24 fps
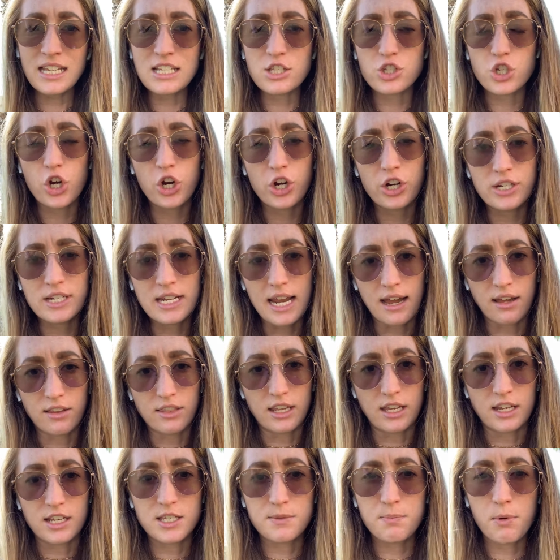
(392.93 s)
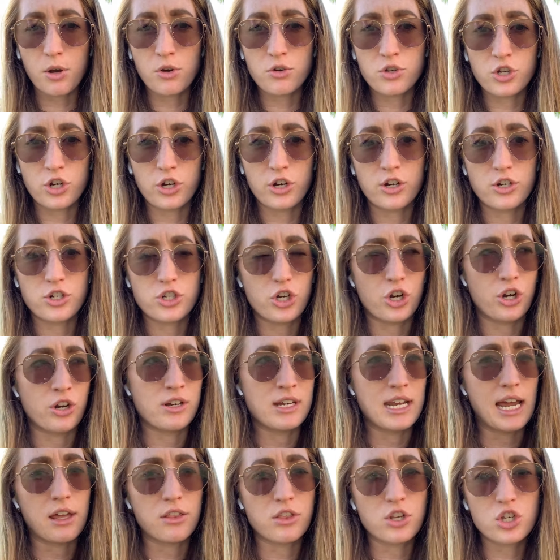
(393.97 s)
turn down the exposure, turn
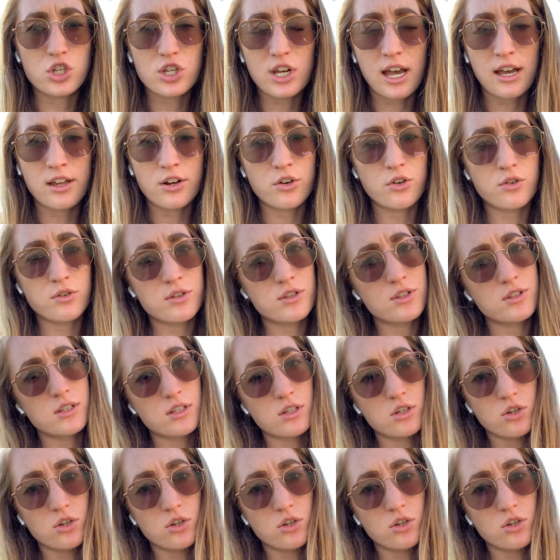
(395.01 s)
down the shadows,